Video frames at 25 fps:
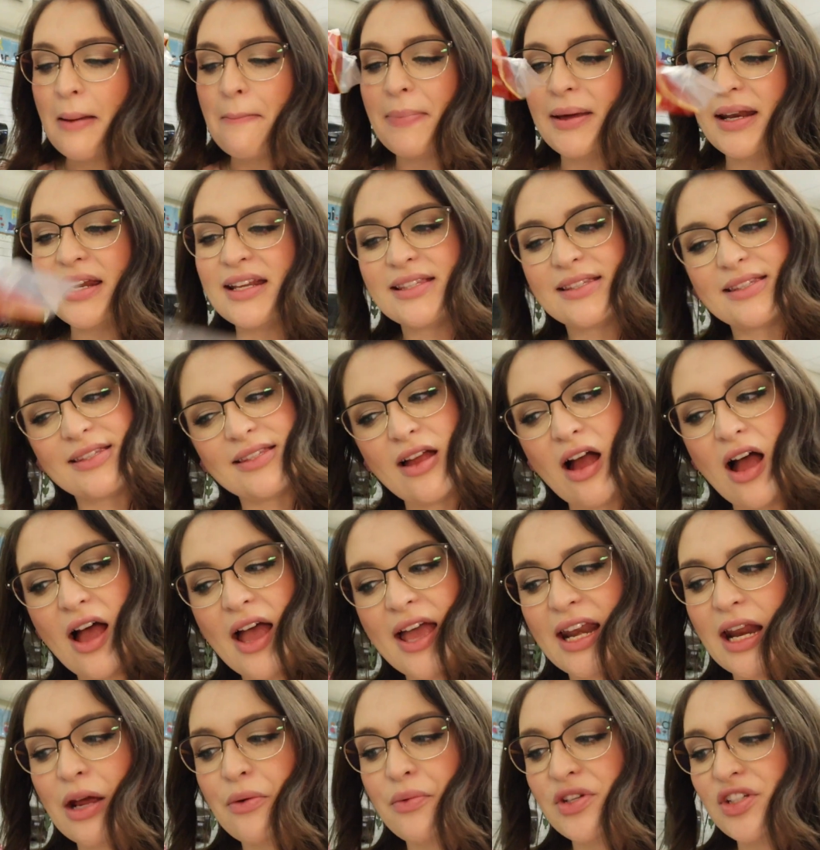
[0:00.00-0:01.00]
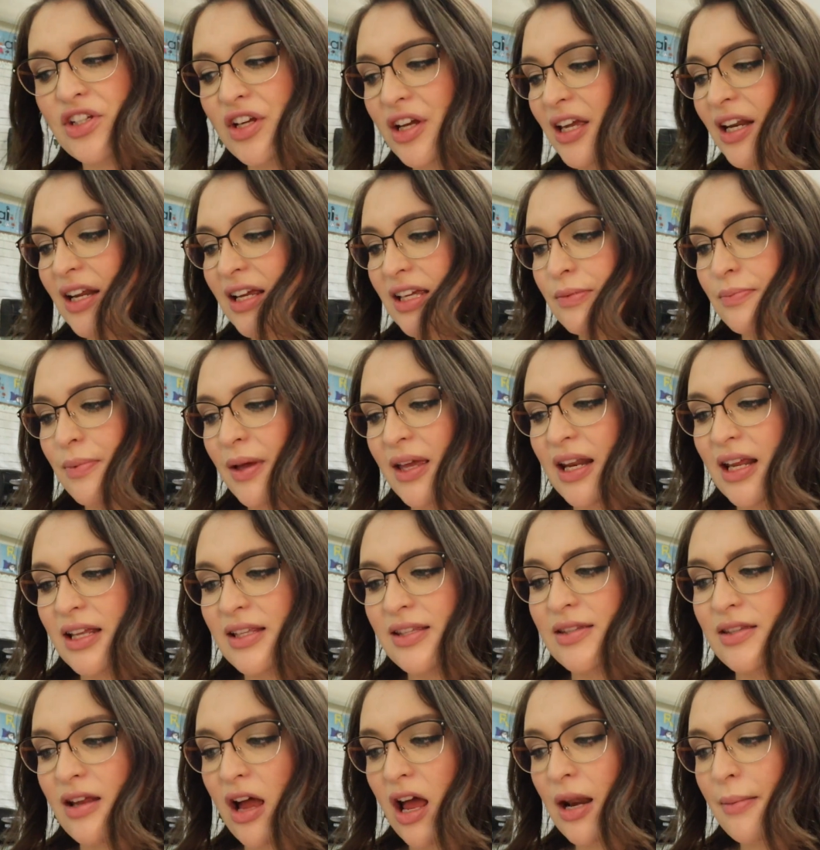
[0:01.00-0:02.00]
but it's not, and I wish I could explain,
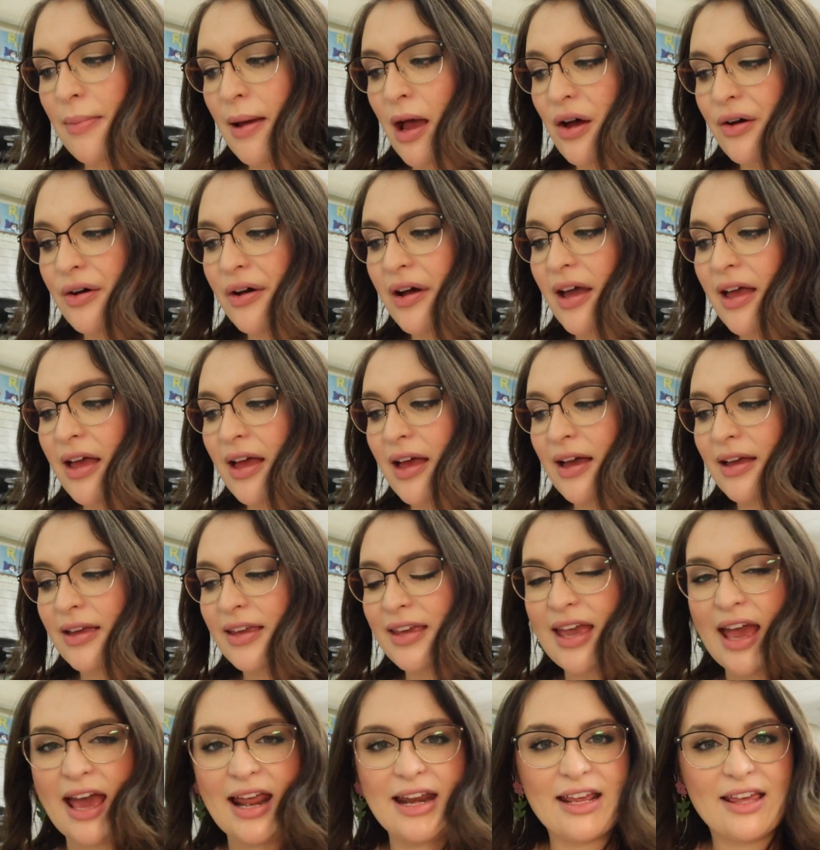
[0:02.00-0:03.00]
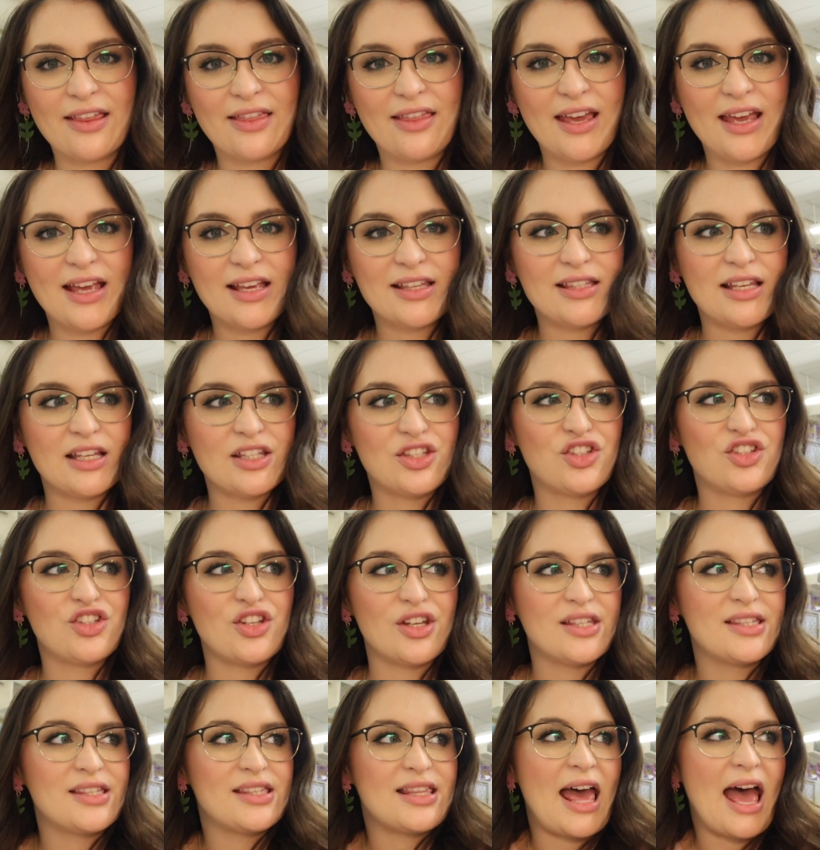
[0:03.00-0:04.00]
it's not about getting things, it's
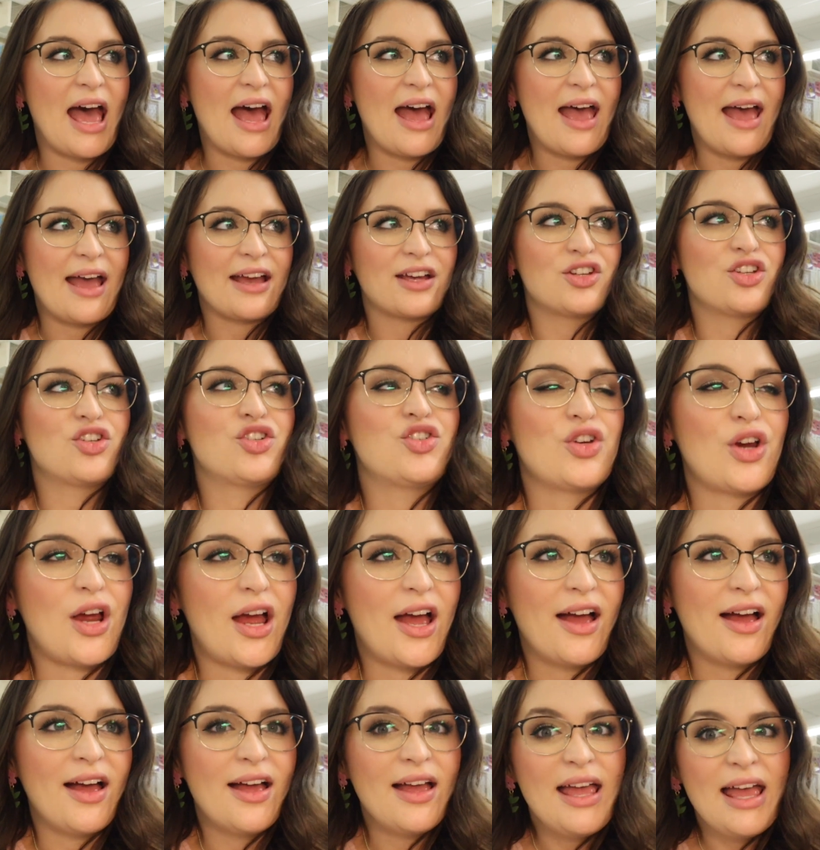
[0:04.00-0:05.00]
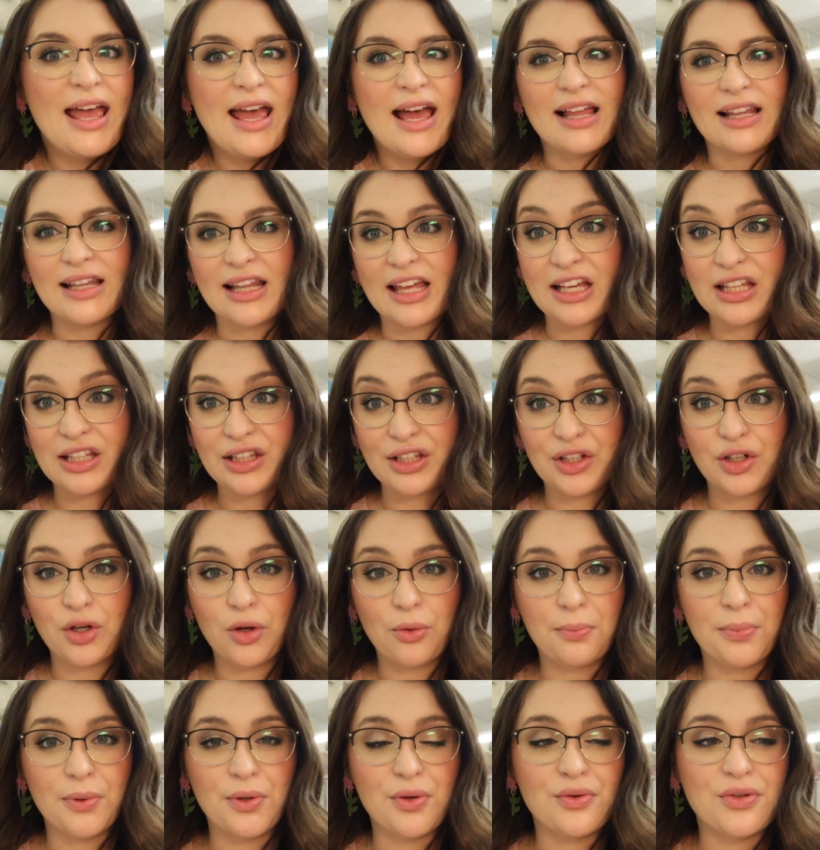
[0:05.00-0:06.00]
just that extra like
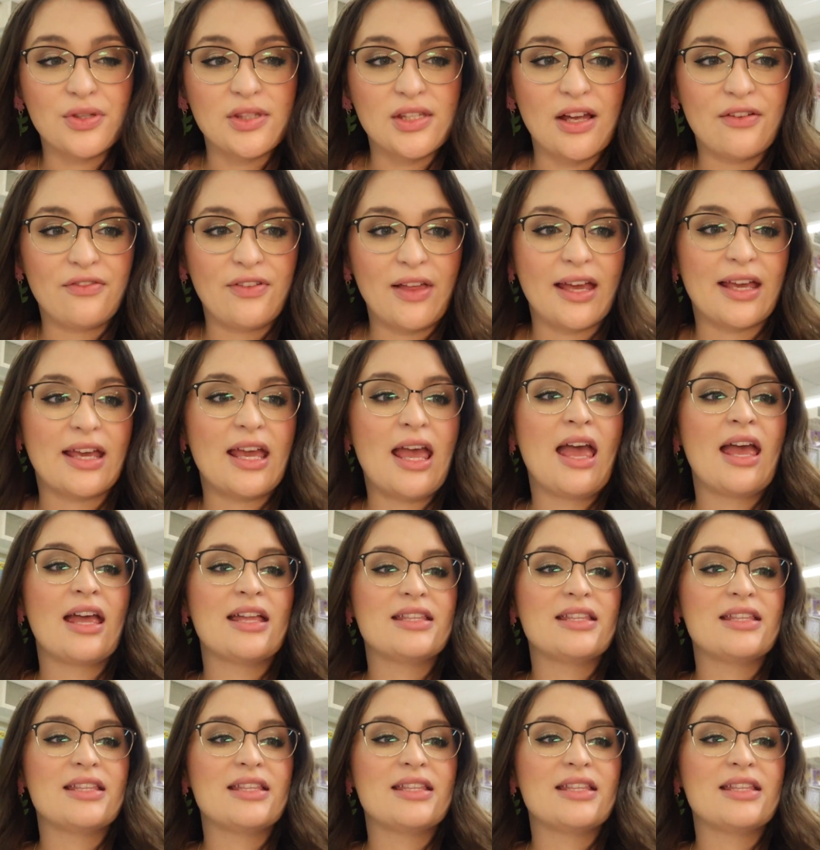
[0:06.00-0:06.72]
little boost of like,